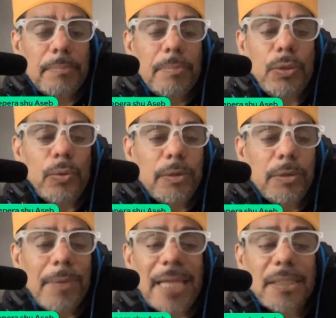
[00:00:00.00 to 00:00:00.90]

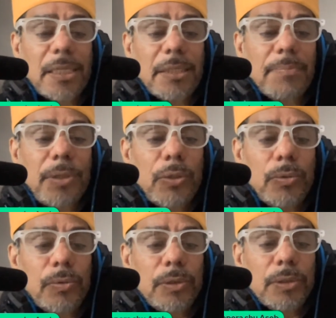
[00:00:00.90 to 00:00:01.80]
Muse. Magic is
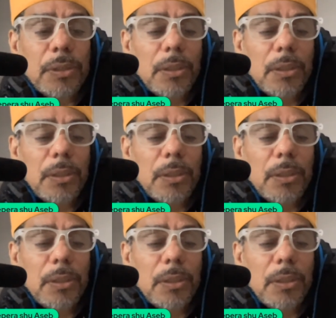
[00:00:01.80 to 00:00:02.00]
muse.